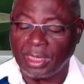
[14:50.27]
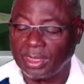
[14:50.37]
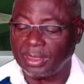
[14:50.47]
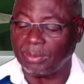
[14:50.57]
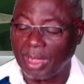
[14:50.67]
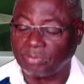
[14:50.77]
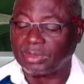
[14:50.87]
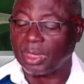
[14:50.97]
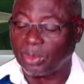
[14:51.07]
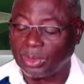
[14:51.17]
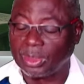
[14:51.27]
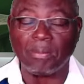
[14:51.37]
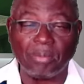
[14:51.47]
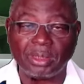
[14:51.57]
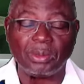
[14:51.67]
After God
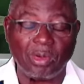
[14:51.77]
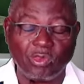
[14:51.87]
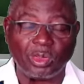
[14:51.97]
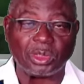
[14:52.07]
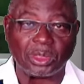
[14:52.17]
had made the way for the